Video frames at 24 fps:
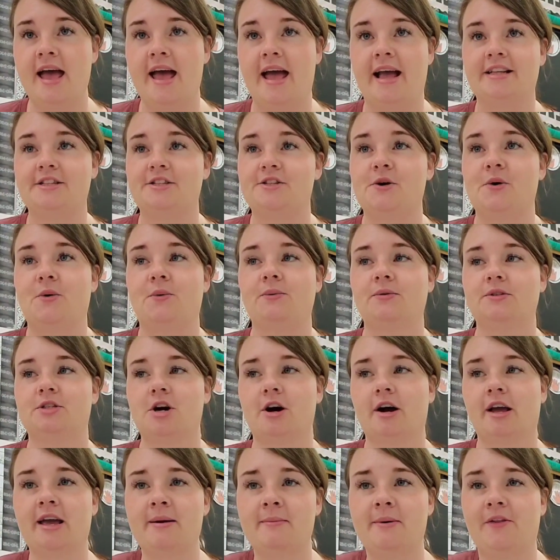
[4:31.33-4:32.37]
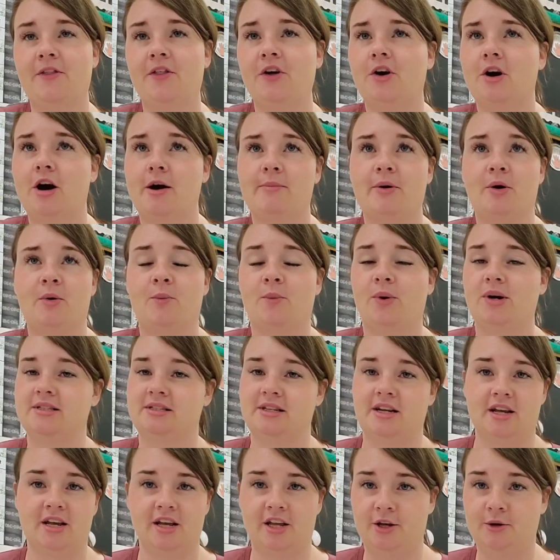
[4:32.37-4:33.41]
And so talking about the carpet
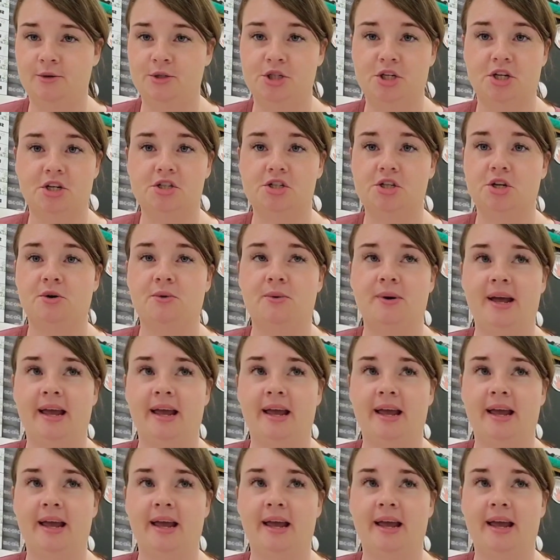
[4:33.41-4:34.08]
wasn't a huge issue,